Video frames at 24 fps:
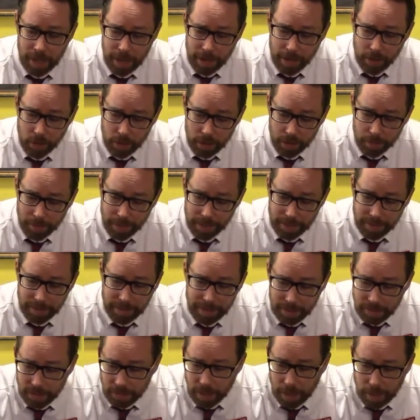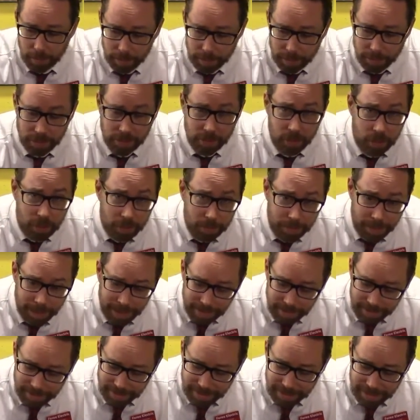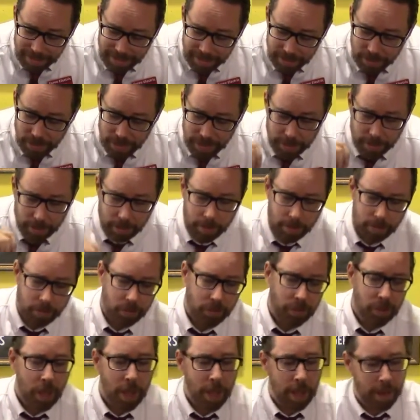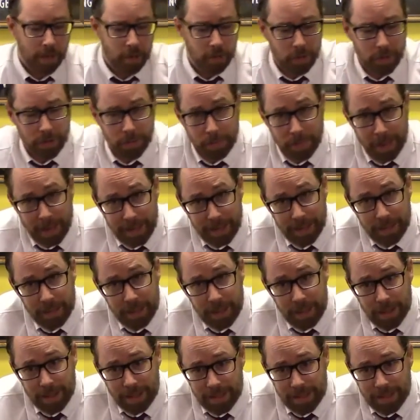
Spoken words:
and you can paint these zombies and you can paint these heroes and you can paint